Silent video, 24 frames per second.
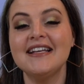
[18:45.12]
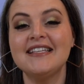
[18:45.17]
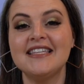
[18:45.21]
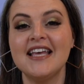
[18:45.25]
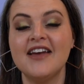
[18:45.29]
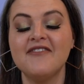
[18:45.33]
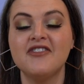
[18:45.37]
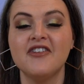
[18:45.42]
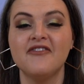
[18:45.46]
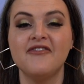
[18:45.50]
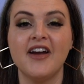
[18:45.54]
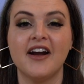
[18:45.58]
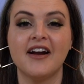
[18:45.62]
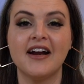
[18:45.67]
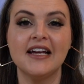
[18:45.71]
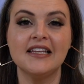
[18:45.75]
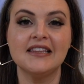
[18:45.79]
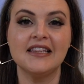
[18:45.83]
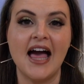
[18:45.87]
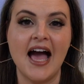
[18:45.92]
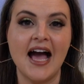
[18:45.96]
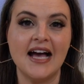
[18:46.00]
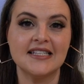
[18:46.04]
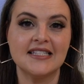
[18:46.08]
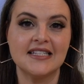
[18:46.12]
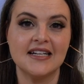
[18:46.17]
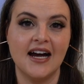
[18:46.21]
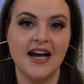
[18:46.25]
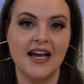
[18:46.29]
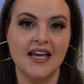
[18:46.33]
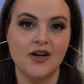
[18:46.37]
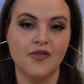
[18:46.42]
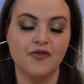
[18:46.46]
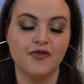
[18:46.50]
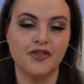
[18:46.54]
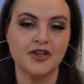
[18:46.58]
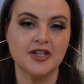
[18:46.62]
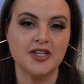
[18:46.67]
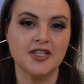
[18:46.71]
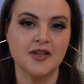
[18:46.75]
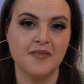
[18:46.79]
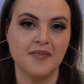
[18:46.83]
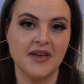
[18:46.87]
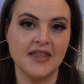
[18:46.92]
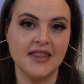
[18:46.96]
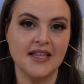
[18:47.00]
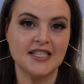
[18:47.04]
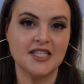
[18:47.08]
I save the very last item for
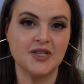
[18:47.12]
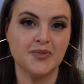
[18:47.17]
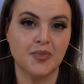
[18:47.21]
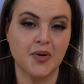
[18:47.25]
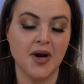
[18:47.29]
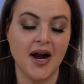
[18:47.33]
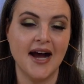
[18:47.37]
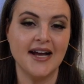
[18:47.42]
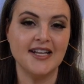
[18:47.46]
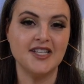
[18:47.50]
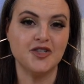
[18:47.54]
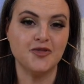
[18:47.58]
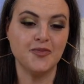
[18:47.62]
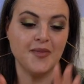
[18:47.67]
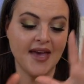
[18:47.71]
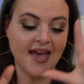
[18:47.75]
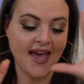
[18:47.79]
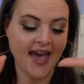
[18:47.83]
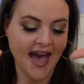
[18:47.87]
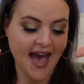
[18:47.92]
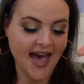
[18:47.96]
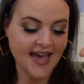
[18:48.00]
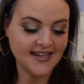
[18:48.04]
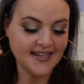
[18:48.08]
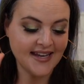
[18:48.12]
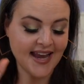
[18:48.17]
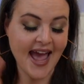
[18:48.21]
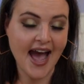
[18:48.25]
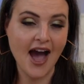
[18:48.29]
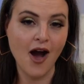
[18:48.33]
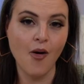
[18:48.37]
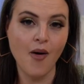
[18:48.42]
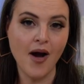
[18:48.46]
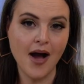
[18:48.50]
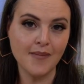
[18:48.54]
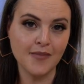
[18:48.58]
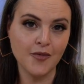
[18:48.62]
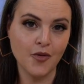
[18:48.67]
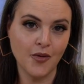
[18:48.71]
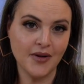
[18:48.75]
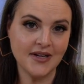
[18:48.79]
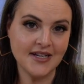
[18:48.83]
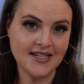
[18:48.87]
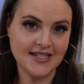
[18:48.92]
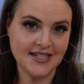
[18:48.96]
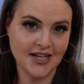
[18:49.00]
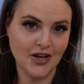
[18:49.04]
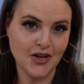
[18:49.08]
something that surprised me, and now I'm
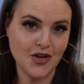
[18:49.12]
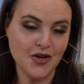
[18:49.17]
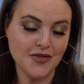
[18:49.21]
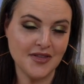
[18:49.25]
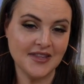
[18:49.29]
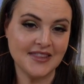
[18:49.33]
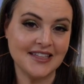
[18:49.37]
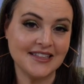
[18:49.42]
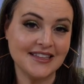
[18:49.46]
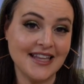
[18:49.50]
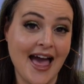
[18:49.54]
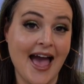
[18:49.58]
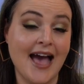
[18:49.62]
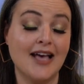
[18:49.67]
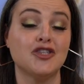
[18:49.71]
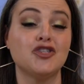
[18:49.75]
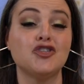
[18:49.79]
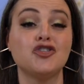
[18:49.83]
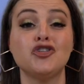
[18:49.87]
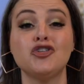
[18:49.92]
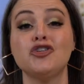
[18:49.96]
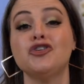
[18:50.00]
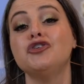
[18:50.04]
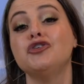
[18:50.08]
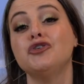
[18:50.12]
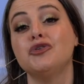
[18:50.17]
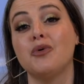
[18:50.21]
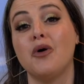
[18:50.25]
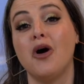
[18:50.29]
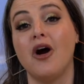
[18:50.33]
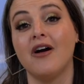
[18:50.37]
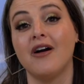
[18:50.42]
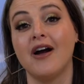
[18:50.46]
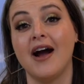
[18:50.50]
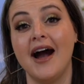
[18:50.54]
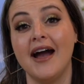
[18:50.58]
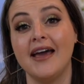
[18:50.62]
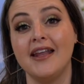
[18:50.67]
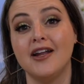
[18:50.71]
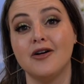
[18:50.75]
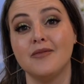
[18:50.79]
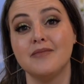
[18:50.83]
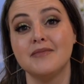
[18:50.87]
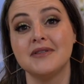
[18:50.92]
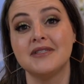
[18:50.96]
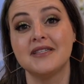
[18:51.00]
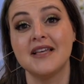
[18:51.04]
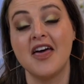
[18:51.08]
going to tell you that the last 2 are
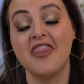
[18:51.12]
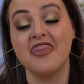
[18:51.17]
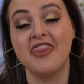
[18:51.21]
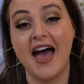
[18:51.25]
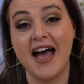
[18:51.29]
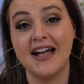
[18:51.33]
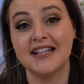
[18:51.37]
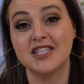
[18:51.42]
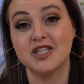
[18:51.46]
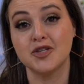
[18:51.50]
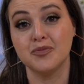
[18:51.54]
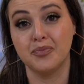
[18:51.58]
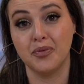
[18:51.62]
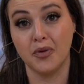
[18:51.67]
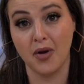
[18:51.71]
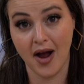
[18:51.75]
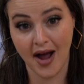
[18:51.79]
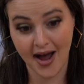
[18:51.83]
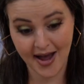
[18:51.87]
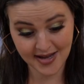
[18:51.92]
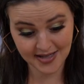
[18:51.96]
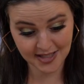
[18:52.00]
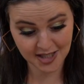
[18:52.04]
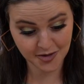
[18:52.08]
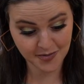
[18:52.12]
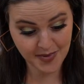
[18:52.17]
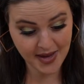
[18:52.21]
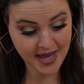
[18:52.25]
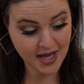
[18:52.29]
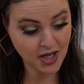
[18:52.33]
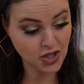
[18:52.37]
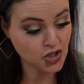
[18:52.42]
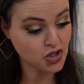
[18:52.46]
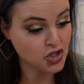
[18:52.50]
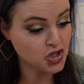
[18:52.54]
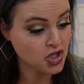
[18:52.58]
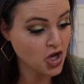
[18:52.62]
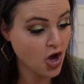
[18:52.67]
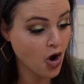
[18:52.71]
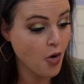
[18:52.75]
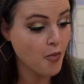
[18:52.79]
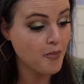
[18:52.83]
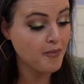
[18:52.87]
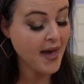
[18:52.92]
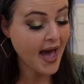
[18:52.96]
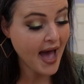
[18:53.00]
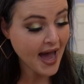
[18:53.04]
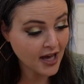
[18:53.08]
items that surprised me. So
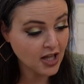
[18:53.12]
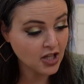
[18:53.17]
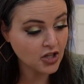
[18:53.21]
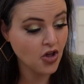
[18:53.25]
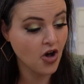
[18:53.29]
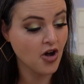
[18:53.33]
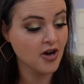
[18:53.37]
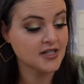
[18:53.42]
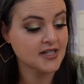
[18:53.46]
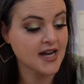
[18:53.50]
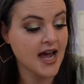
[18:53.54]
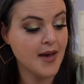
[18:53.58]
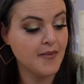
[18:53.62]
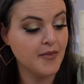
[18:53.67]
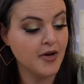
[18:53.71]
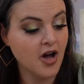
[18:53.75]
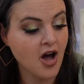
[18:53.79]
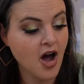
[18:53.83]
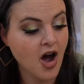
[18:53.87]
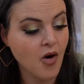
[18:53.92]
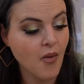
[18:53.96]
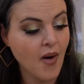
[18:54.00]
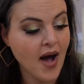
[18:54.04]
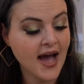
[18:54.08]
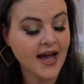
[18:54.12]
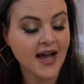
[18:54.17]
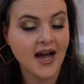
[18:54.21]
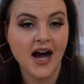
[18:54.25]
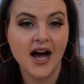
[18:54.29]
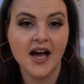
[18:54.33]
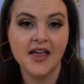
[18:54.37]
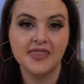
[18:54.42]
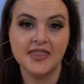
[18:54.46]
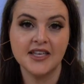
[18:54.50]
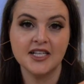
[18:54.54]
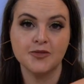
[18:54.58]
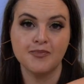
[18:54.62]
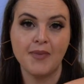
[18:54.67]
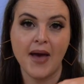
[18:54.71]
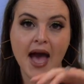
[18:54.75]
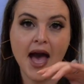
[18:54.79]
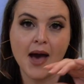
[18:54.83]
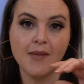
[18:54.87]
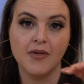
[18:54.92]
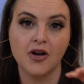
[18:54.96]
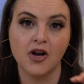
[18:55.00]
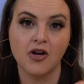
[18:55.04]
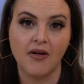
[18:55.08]
back a long time ago, I got this
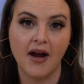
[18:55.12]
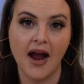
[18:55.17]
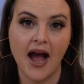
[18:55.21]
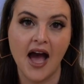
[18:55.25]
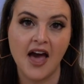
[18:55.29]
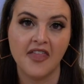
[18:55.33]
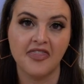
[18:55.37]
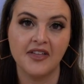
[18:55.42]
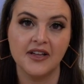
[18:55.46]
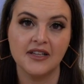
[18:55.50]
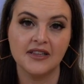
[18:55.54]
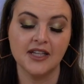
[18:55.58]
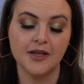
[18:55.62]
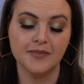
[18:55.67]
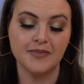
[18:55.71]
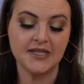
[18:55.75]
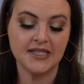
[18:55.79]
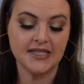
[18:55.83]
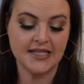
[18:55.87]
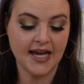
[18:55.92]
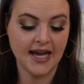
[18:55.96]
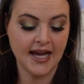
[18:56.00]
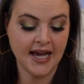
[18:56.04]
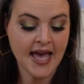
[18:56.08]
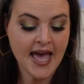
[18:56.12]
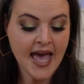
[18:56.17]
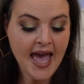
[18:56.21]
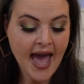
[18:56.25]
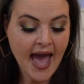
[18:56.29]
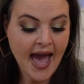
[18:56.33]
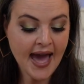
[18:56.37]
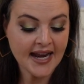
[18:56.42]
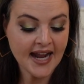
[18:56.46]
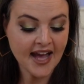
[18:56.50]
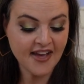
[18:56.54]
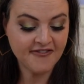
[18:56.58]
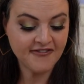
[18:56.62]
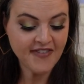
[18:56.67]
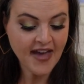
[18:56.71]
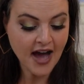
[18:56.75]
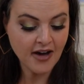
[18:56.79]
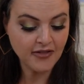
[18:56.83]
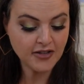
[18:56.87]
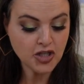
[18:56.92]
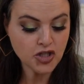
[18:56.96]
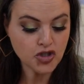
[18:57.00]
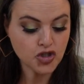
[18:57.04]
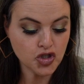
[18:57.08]
Pat McGrath lipstick, and I
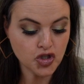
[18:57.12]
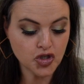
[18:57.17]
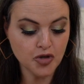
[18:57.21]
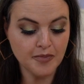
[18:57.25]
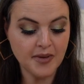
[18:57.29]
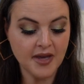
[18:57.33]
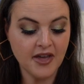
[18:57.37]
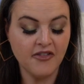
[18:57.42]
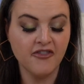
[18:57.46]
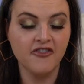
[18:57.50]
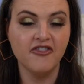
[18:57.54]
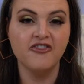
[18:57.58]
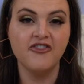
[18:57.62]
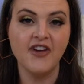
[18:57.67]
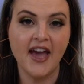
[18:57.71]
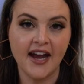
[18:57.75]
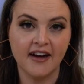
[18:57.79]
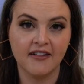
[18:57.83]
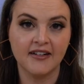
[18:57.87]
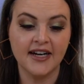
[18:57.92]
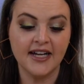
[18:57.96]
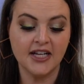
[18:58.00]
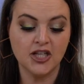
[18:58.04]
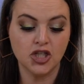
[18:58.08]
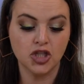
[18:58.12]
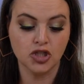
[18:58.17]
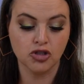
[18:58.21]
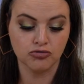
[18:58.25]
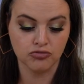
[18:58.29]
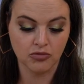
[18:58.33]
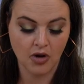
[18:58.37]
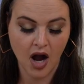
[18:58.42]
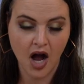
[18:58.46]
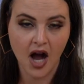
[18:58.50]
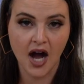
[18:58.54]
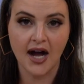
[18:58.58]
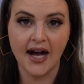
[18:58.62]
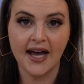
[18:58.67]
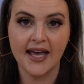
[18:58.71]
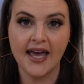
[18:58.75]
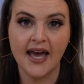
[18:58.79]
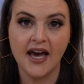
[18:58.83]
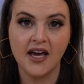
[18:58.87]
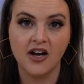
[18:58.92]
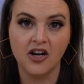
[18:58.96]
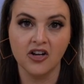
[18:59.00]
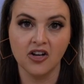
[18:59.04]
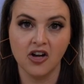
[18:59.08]
found it to be very dry
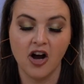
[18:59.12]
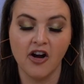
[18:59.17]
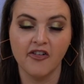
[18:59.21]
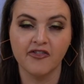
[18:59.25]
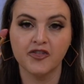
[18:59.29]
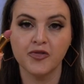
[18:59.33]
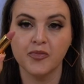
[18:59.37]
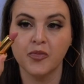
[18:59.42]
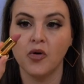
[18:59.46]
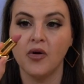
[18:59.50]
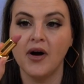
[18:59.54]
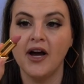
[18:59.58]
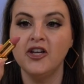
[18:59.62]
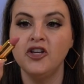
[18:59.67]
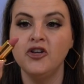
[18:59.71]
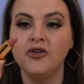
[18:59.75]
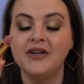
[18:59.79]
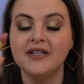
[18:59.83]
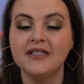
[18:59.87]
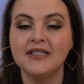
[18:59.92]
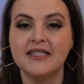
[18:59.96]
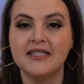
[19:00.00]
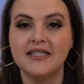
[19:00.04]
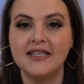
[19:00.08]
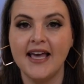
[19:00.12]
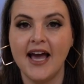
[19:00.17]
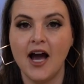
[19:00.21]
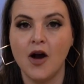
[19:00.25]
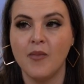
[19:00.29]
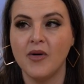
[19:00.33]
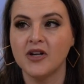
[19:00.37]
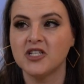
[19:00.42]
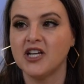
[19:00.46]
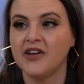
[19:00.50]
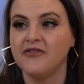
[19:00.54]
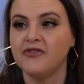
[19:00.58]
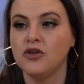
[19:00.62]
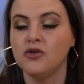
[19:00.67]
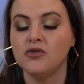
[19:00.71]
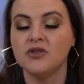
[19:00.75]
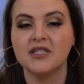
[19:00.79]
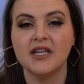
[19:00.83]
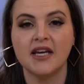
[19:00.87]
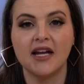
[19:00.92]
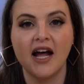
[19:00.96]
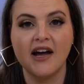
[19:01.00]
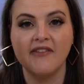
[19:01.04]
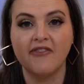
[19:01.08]
and uncomfortable, and you can see how much I've
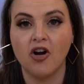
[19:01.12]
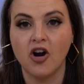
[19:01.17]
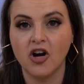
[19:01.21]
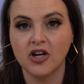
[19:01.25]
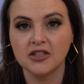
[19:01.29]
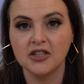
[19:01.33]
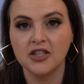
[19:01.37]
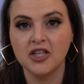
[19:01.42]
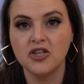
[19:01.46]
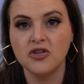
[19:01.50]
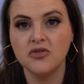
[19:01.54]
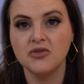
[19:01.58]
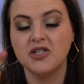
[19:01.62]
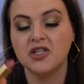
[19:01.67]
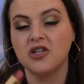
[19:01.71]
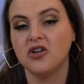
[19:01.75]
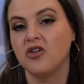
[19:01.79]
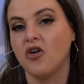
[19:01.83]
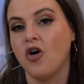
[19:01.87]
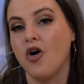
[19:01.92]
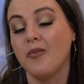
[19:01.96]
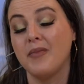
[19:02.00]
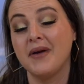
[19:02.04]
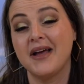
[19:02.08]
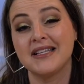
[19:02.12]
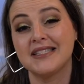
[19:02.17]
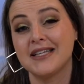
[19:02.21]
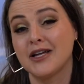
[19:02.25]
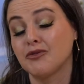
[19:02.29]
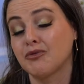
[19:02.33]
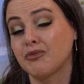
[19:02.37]
used it. I've hardly used it at all because I